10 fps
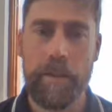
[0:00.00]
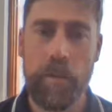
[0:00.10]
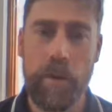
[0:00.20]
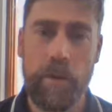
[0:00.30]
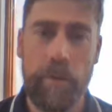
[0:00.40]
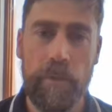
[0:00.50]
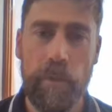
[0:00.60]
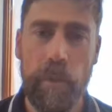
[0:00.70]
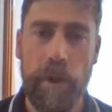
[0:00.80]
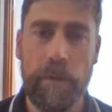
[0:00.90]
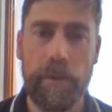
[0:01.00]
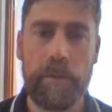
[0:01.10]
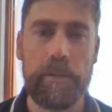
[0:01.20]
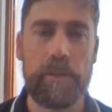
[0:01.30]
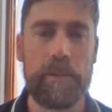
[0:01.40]
So welcome everyone
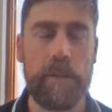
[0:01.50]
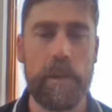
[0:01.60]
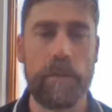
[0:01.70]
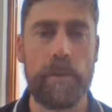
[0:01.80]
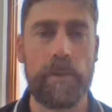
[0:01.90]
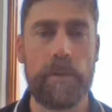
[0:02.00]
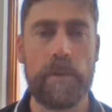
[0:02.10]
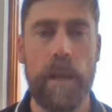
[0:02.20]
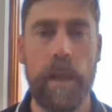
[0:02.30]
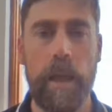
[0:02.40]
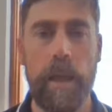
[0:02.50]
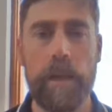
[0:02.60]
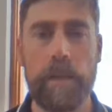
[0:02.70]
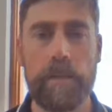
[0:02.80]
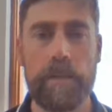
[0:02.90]
to this afternoon's
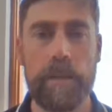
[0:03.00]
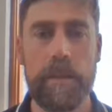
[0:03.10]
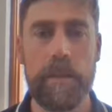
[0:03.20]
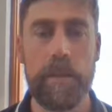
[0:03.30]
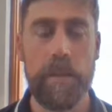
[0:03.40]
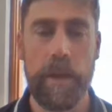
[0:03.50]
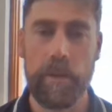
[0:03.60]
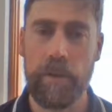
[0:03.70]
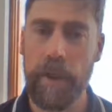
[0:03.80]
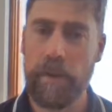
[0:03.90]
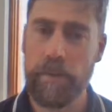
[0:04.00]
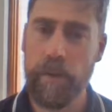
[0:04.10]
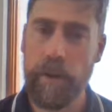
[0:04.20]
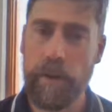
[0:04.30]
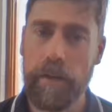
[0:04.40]
class. We had a good lunch
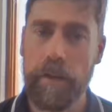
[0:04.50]
break.